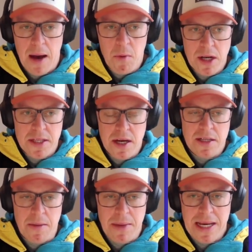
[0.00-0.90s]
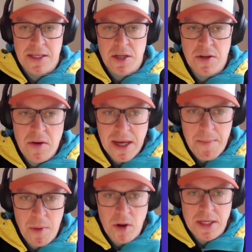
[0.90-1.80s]
And what it does, it means you don't
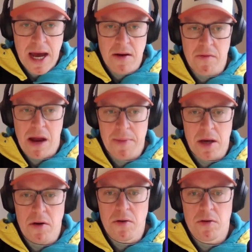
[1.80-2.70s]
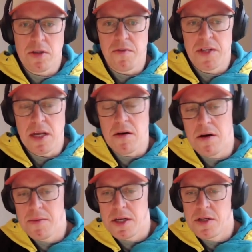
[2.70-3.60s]
get bogged down in rabbit holes of saying,
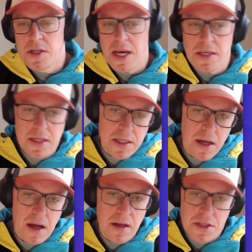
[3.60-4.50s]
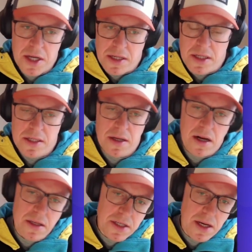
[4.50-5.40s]
oh, I'm going to change this style and change this
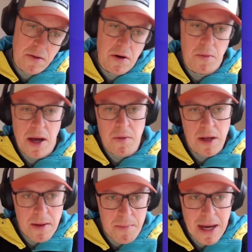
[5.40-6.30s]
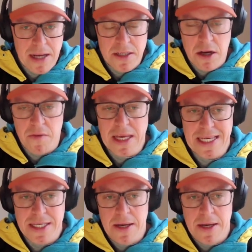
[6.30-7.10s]
style and change, well, where will it impact stuff?